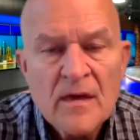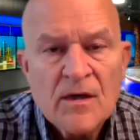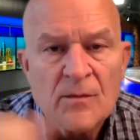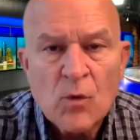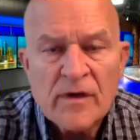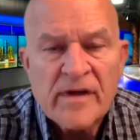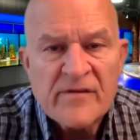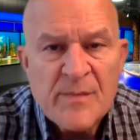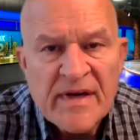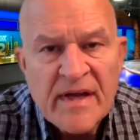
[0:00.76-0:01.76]
Good morning,
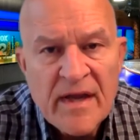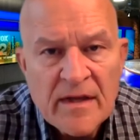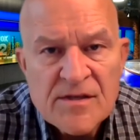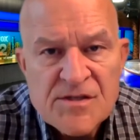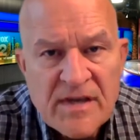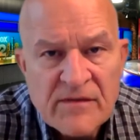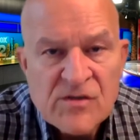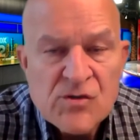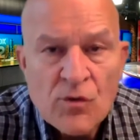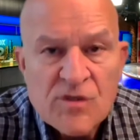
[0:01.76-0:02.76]
everybody. It is David
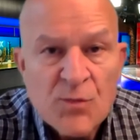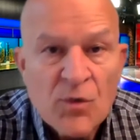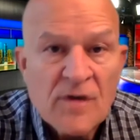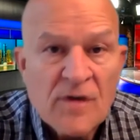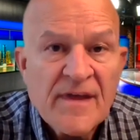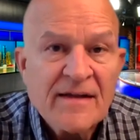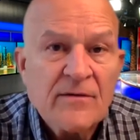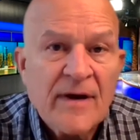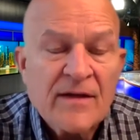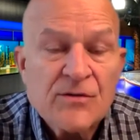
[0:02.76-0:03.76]
George Brooke, that
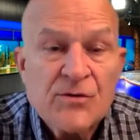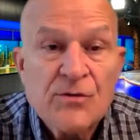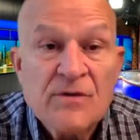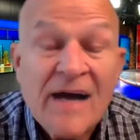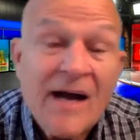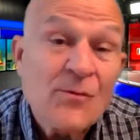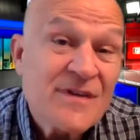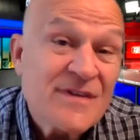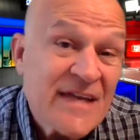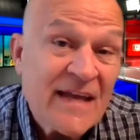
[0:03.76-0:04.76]
gratitude guy, with
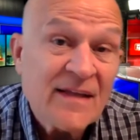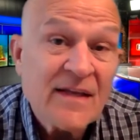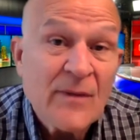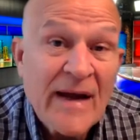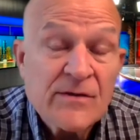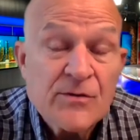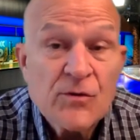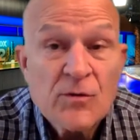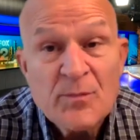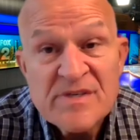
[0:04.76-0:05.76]
the daily
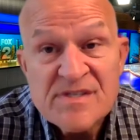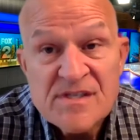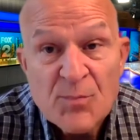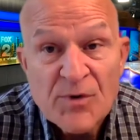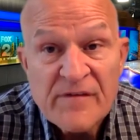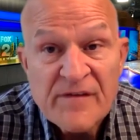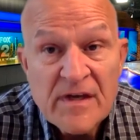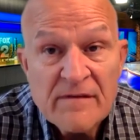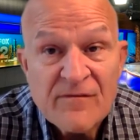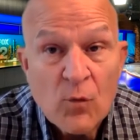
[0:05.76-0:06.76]
gratitude business
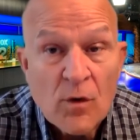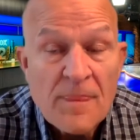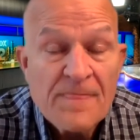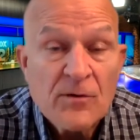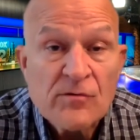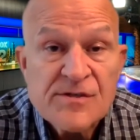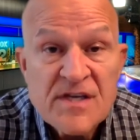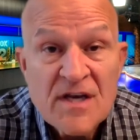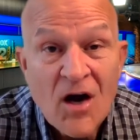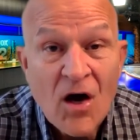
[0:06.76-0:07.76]
briefing for
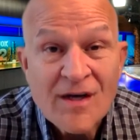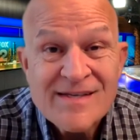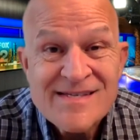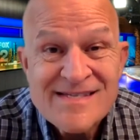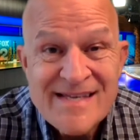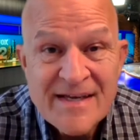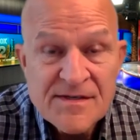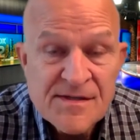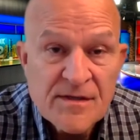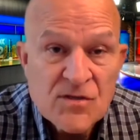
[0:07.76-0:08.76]
Thursday, August
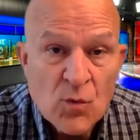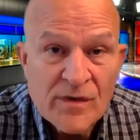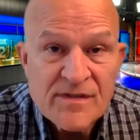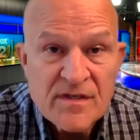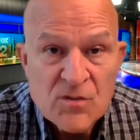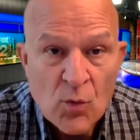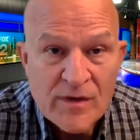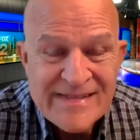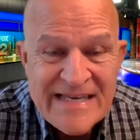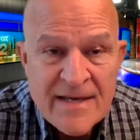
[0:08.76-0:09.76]
6th,
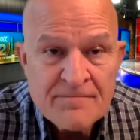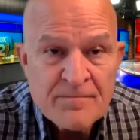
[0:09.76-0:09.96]
2020.